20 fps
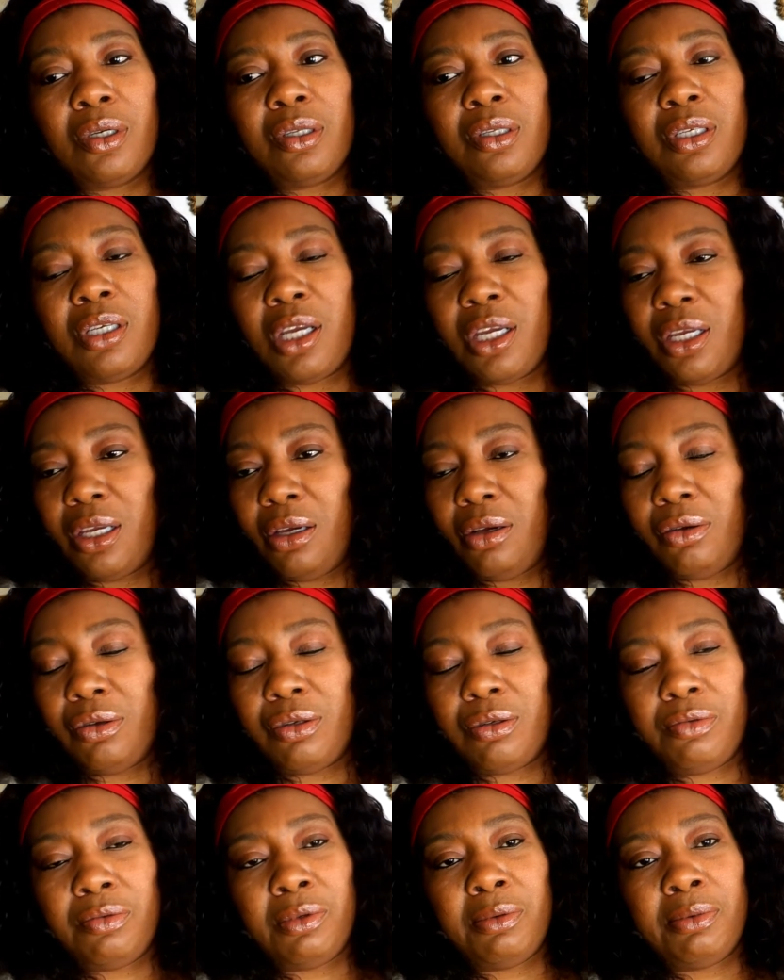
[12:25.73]
Take your
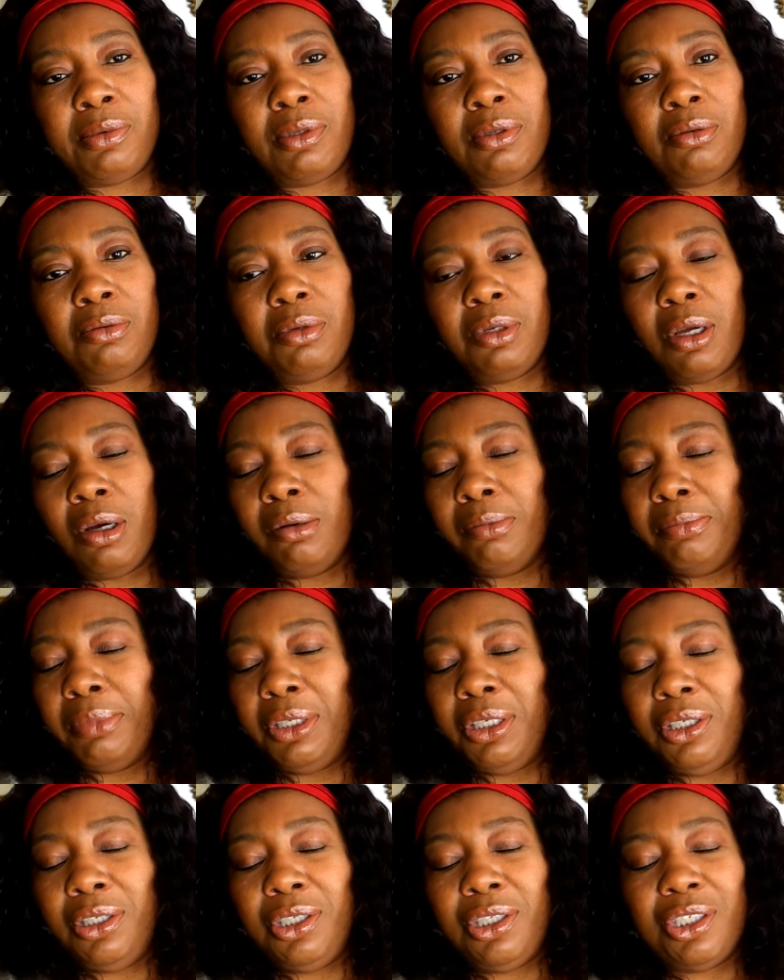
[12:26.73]
swimsuit. Don't
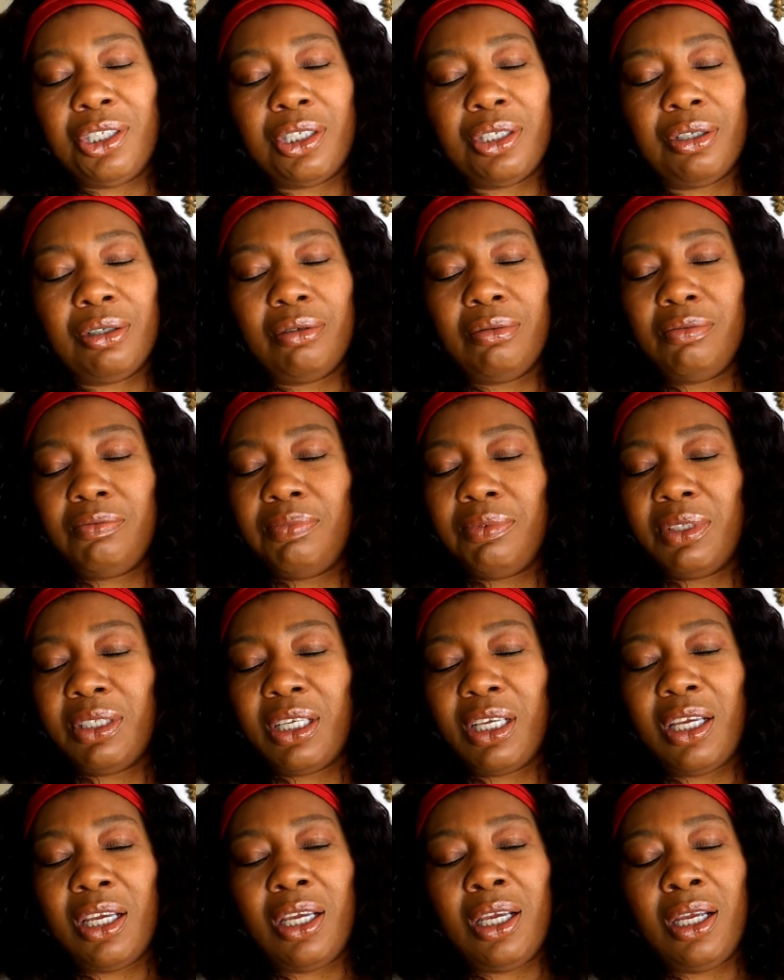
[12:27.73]
be
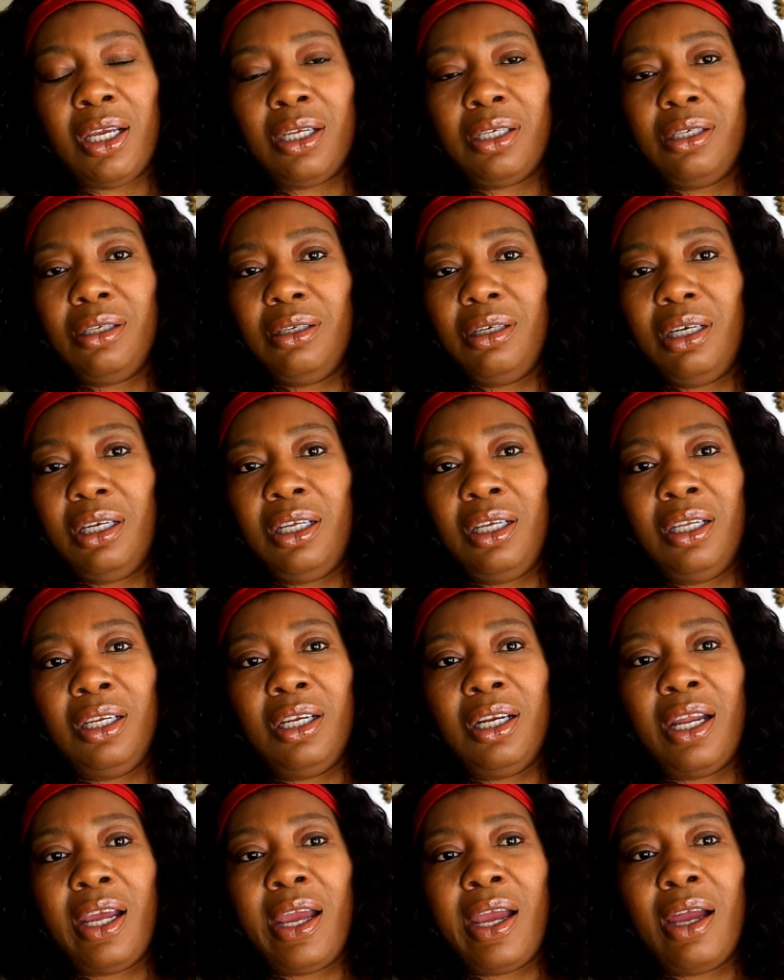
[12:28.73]
scared to let
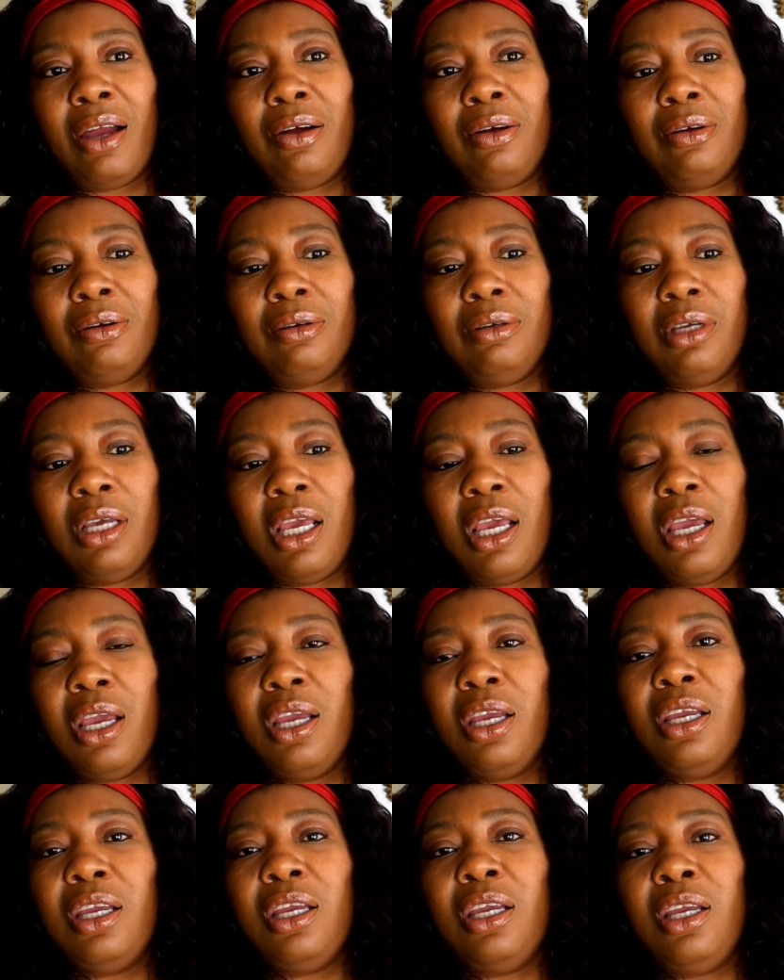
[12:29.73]
it out.
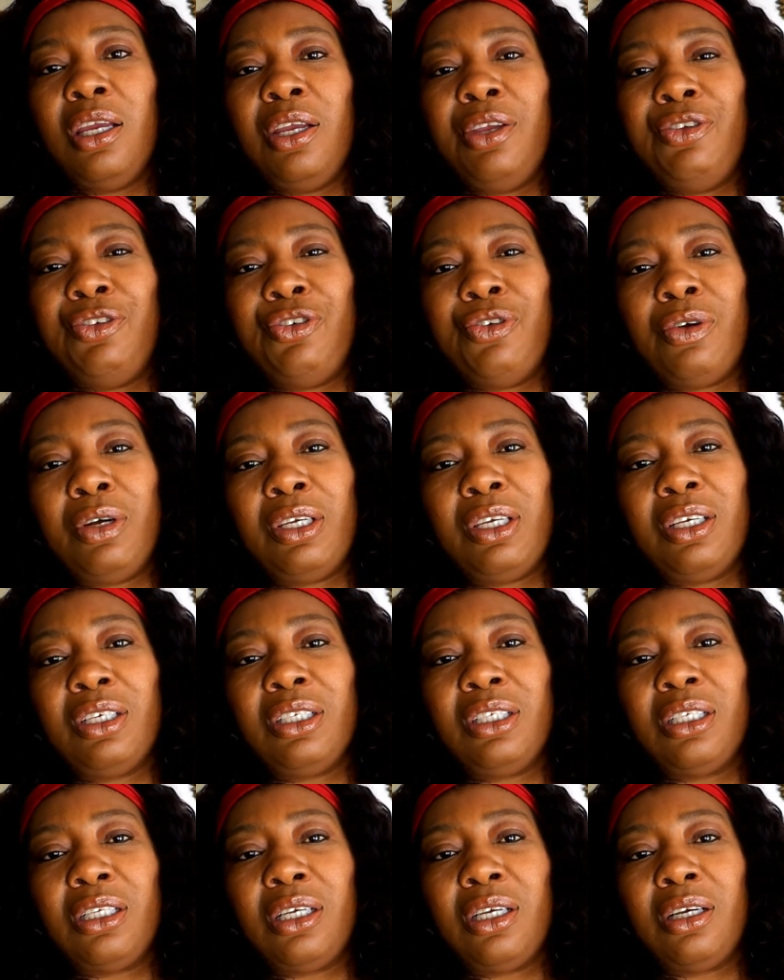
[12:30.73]
Enjoy
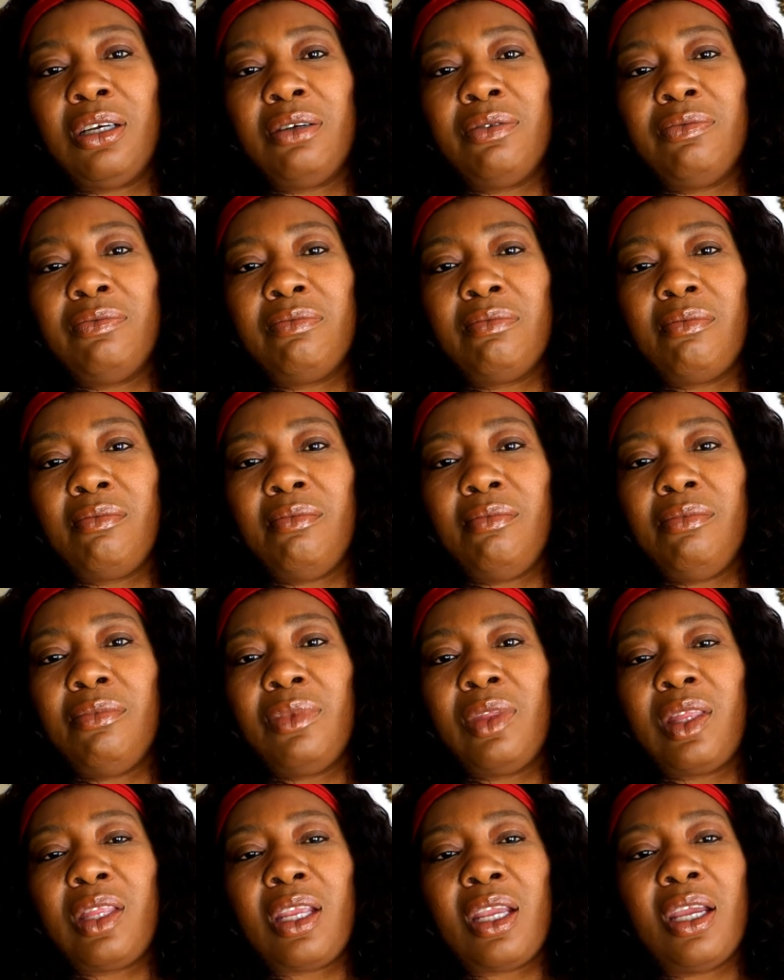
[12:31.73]
yourself
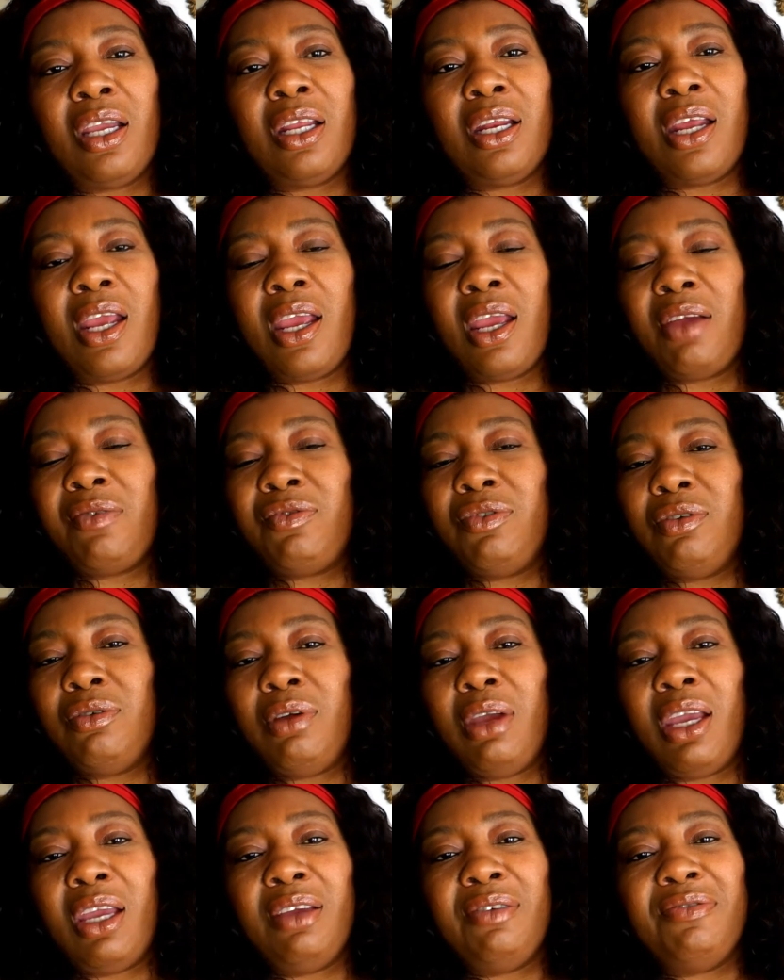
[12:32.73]
and have you
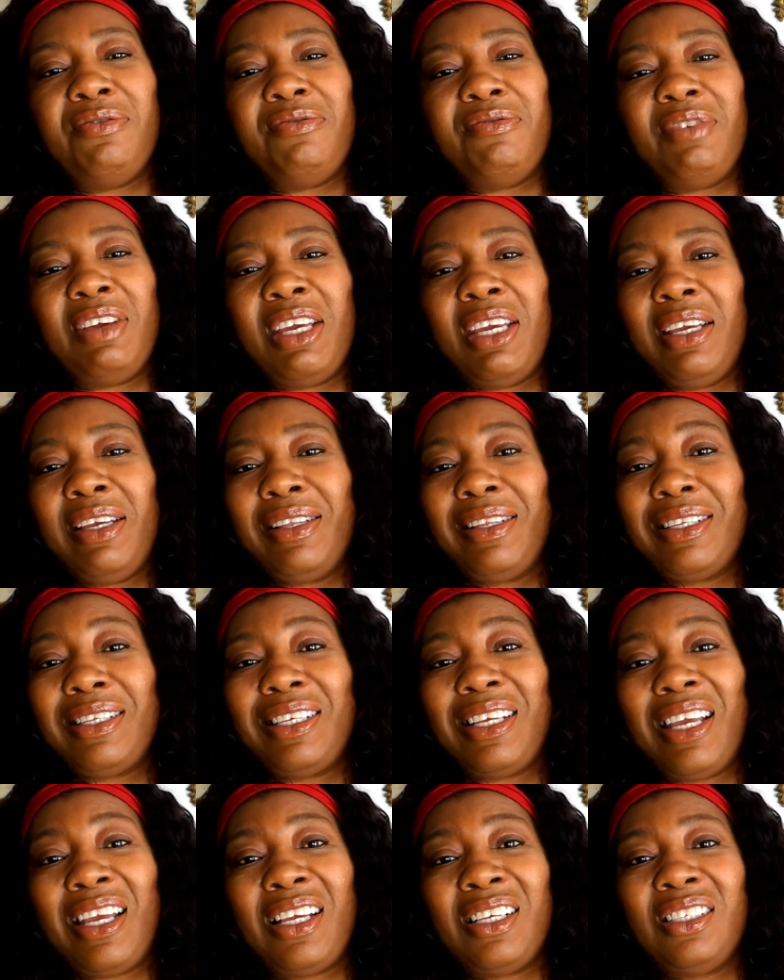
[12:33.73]
a
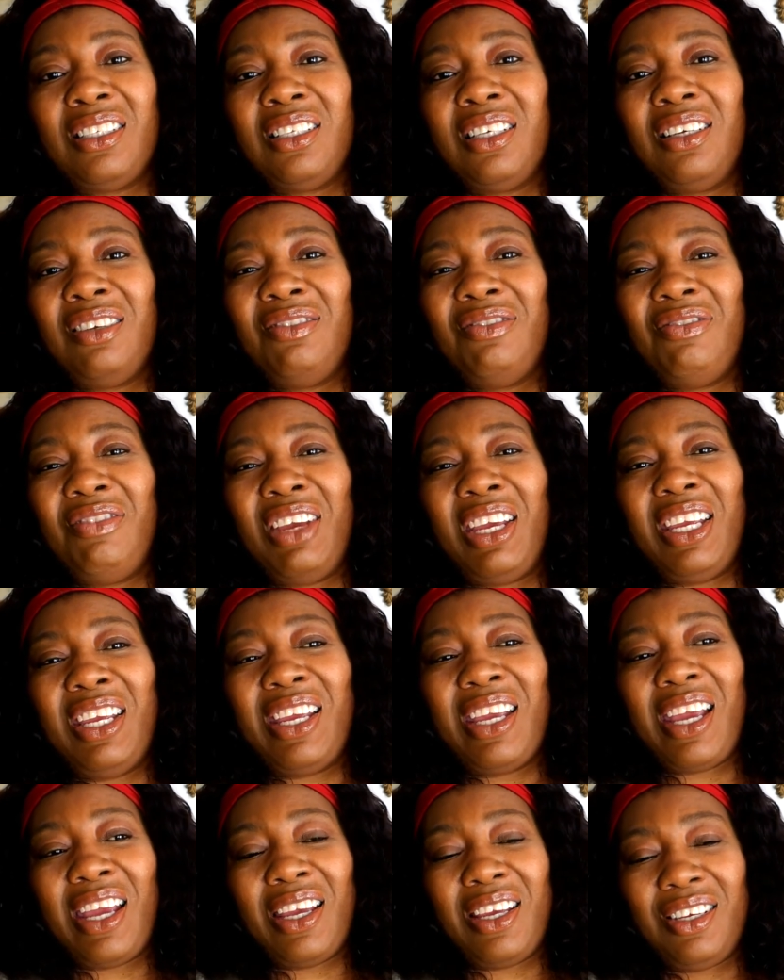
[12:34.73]
fantastic
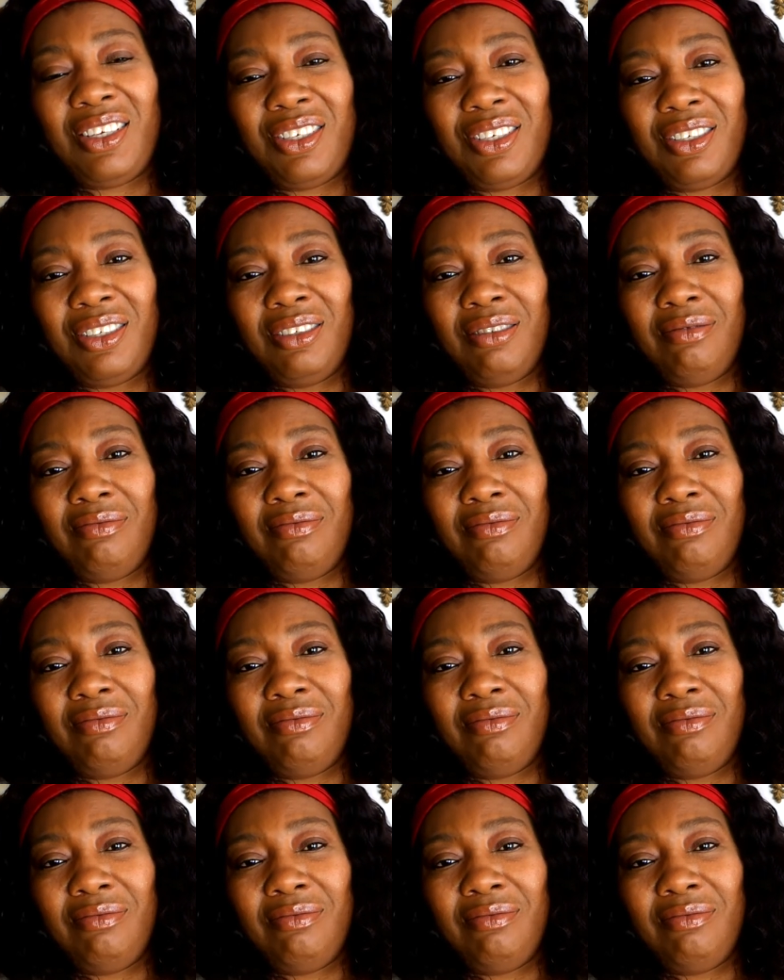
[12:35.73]
vacation.